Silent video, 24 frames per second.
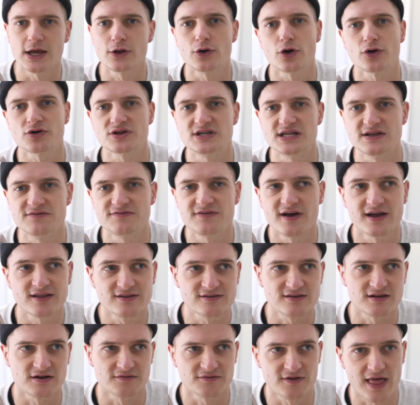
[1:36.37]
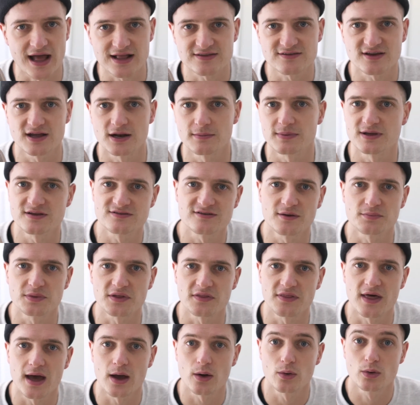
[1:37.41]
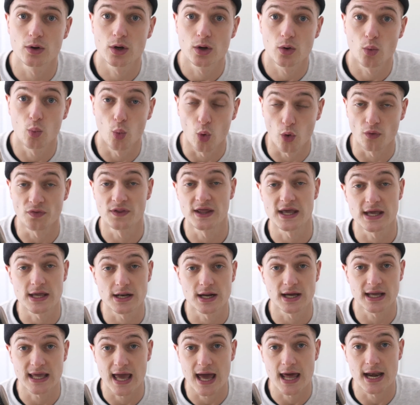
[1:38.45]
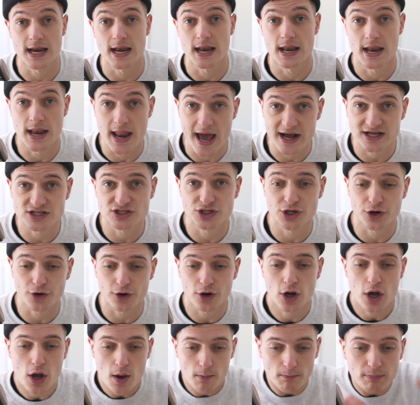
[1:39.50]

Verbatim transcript: in our defense and if that's going to be something that we'll need again next year.